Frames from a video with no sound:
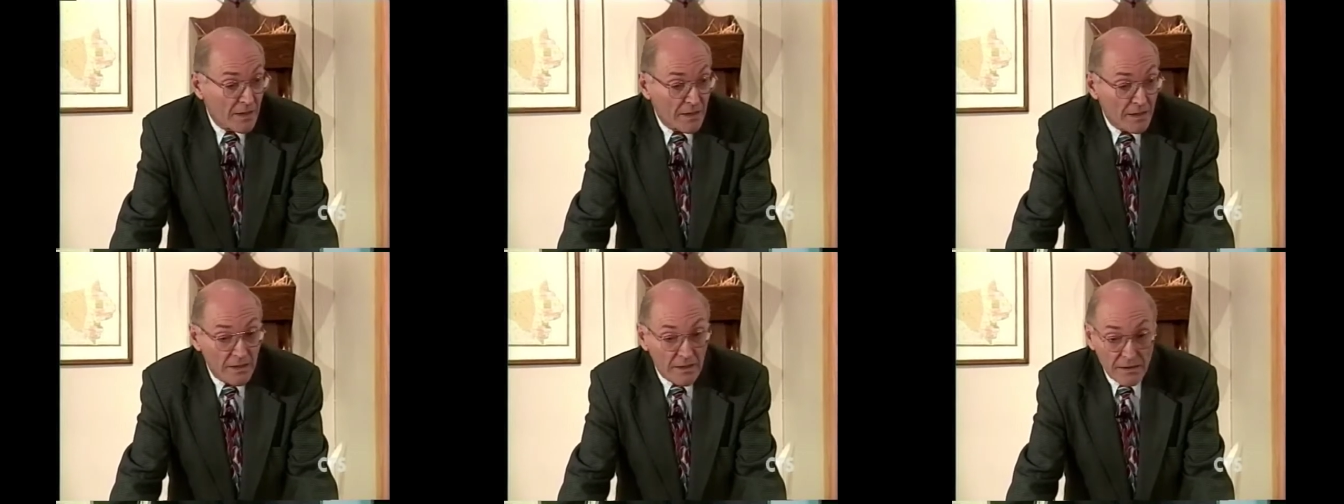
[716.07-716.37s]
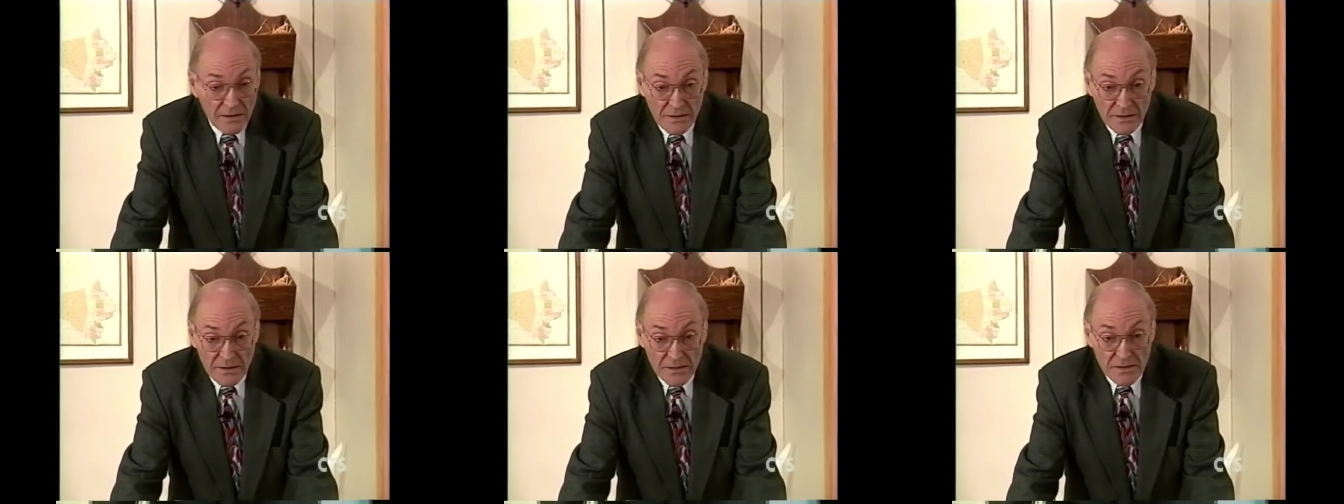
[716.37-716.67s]

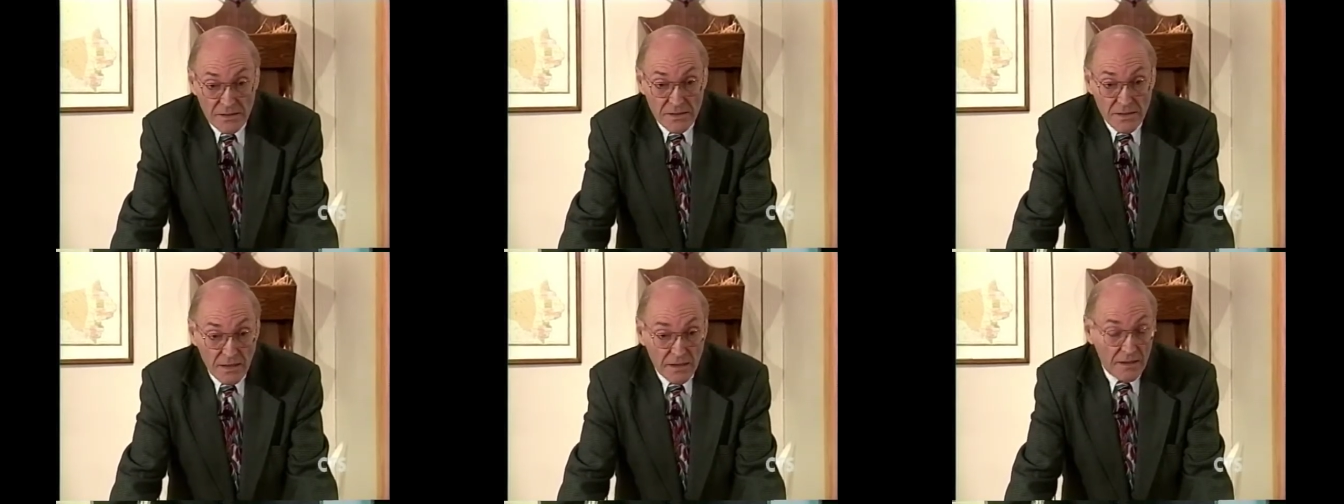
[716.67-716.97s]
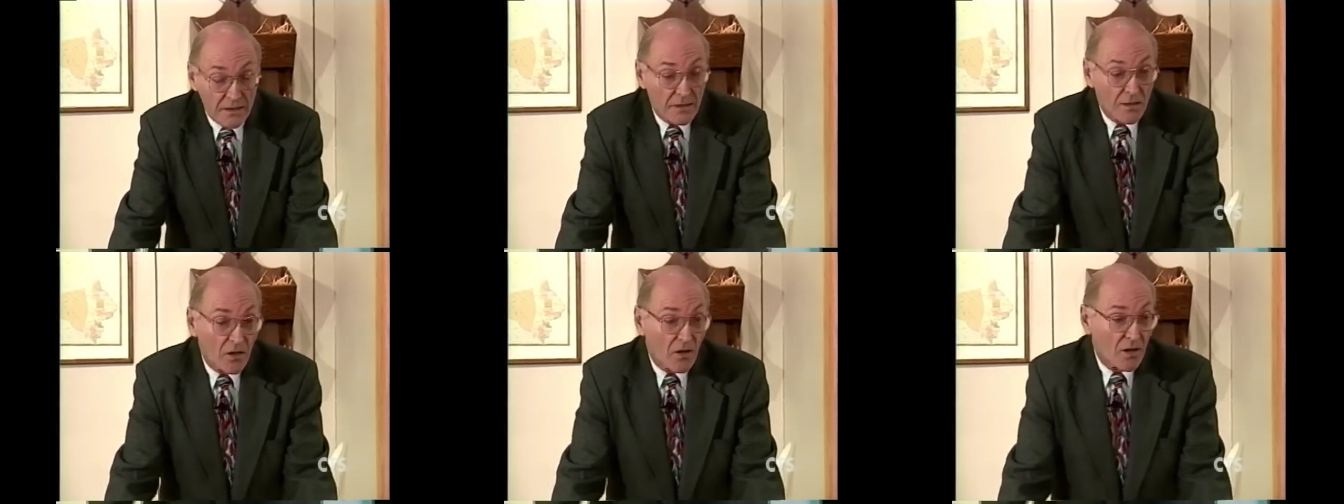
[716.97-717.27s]
It is
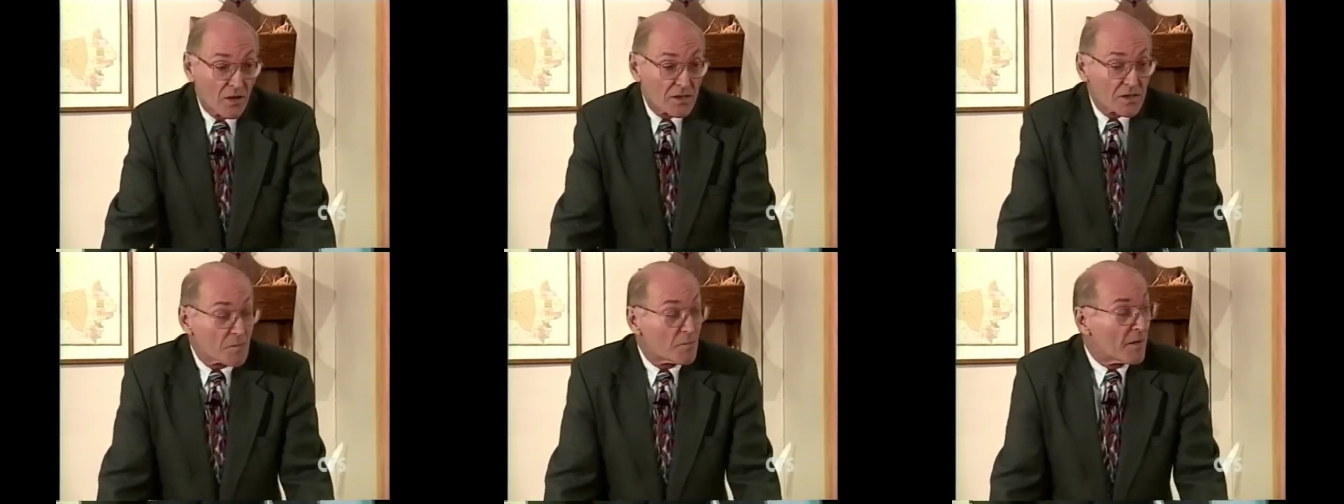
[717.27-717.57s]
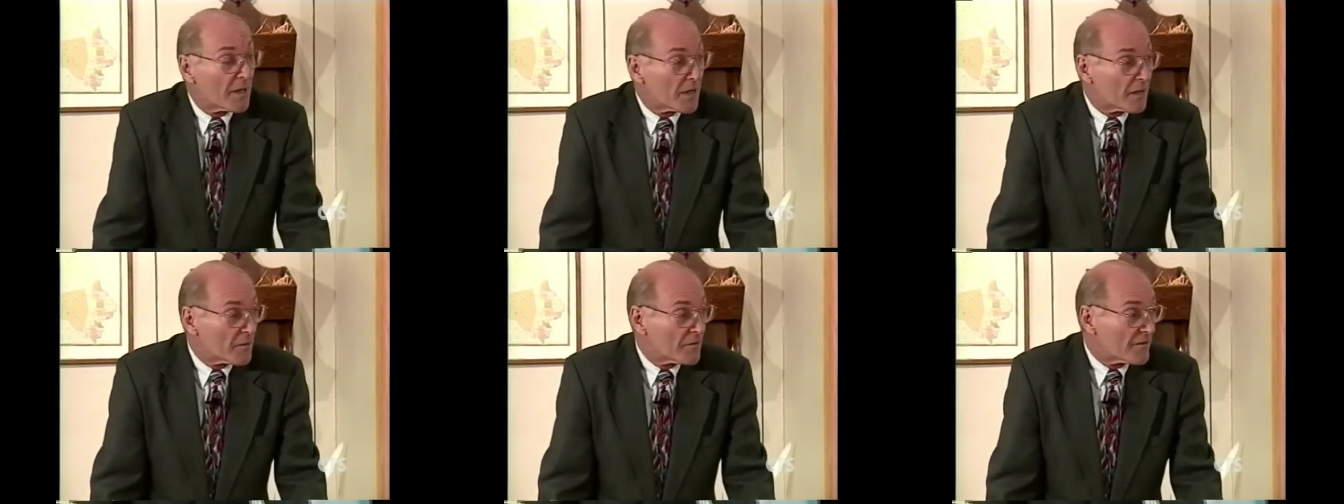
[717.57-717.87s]
caused
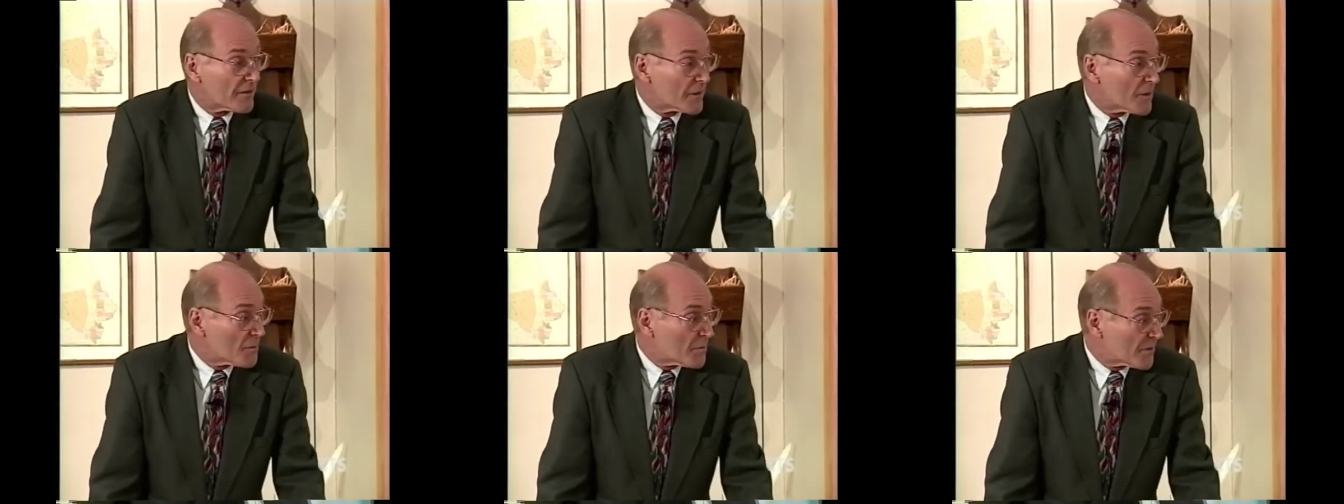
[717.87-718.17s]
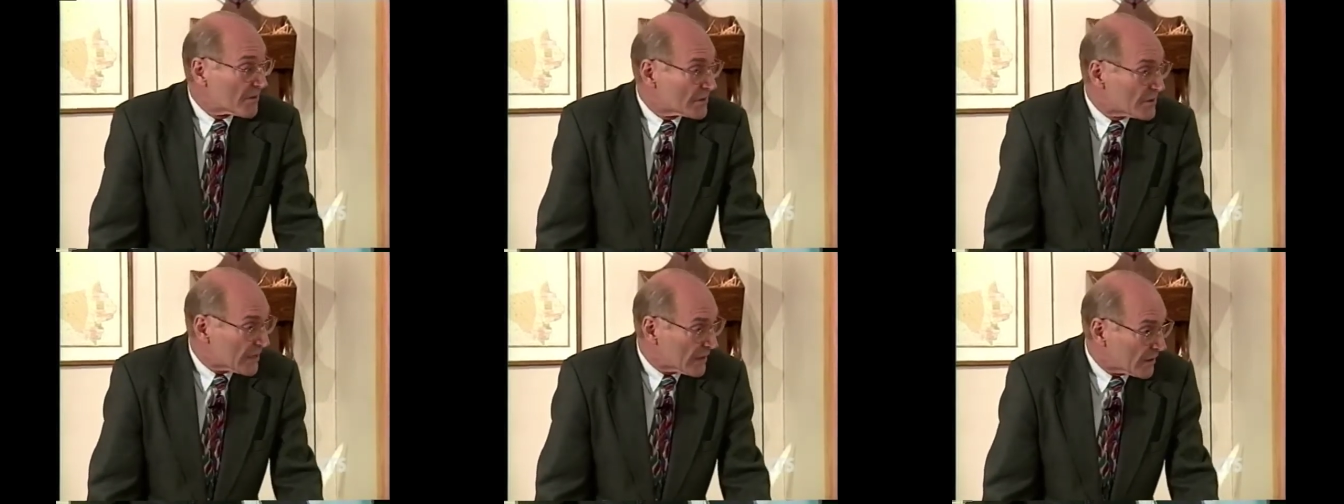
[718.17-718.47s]
by a very
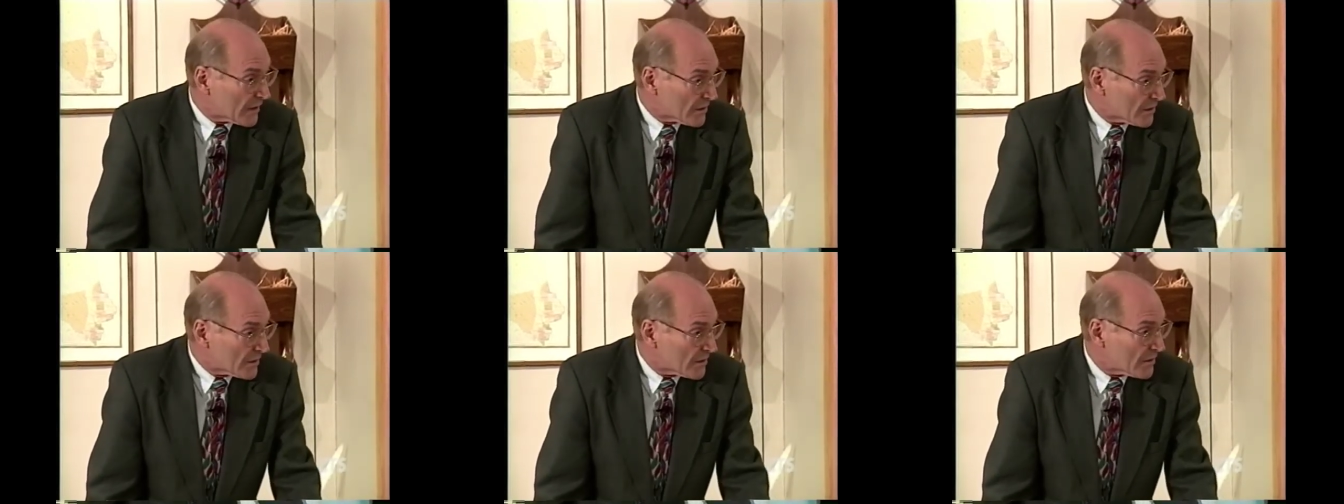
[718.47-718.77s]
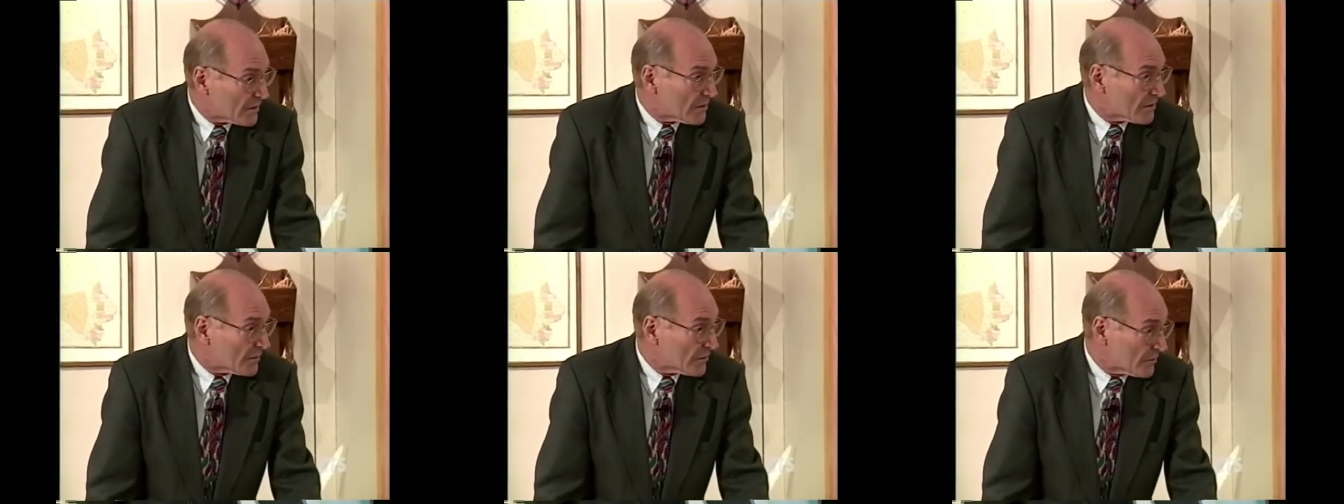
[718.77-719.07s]

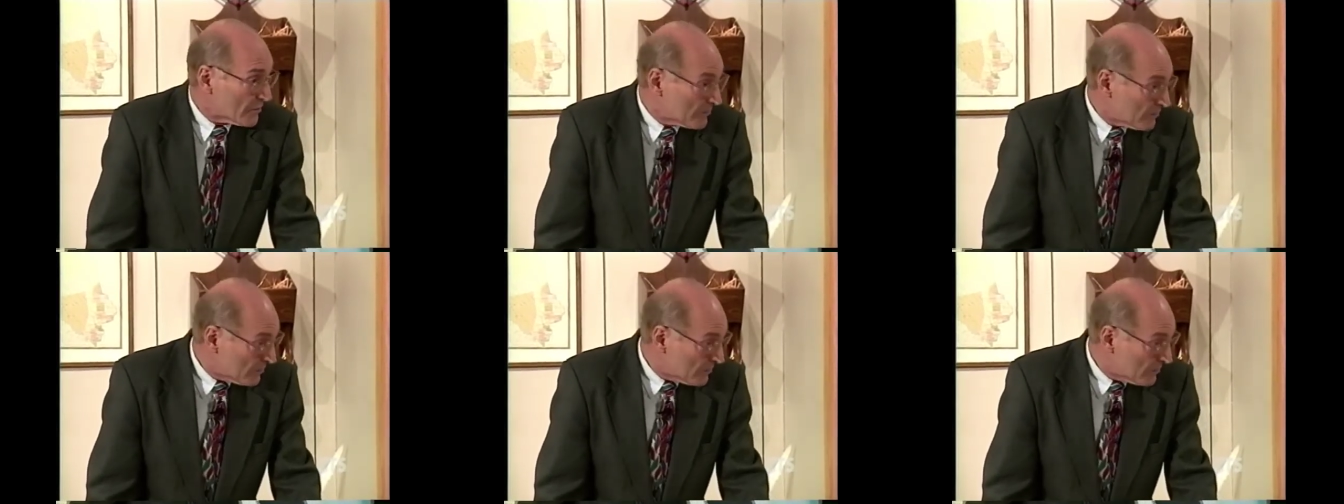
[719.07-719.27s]
particular